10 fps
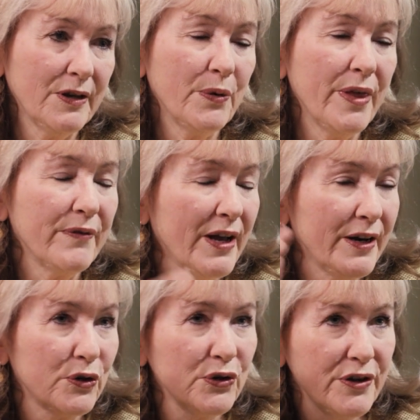So they've
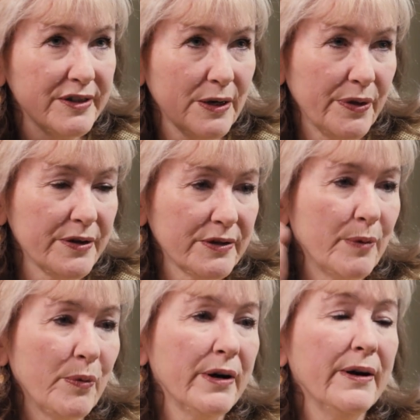kind of heard this out there
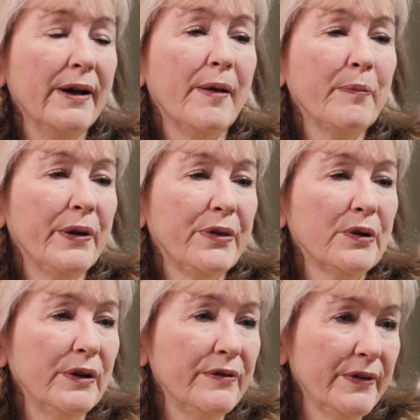somewhere, but
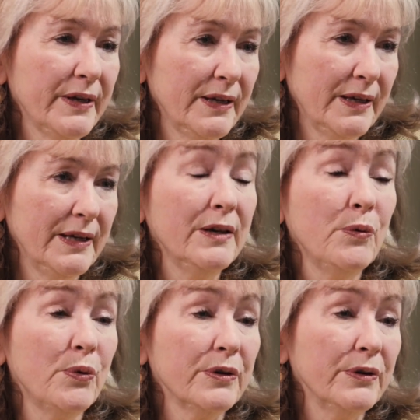they're living
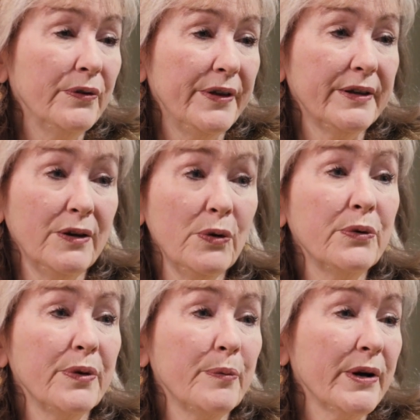in a world that,
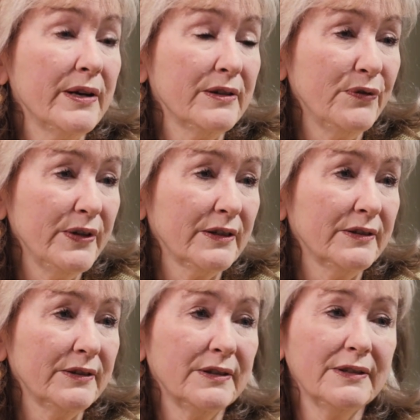no, the brain is
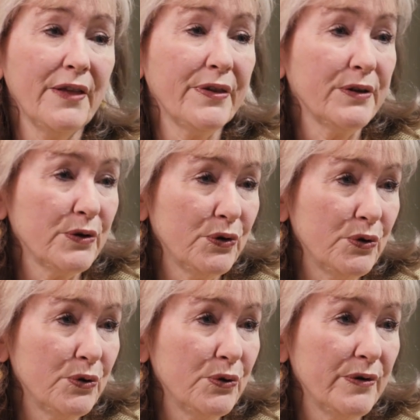fixed, nothing you can
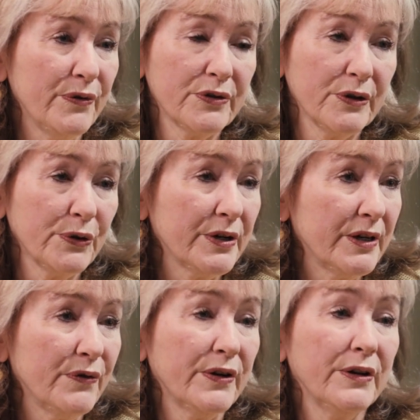do if there's a
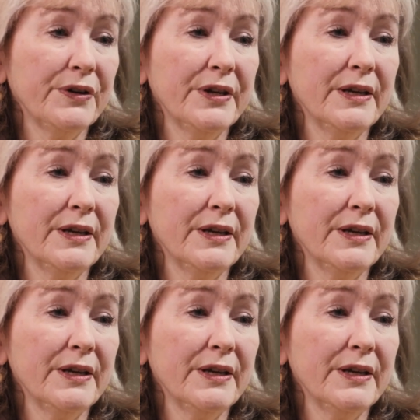learning difficulty.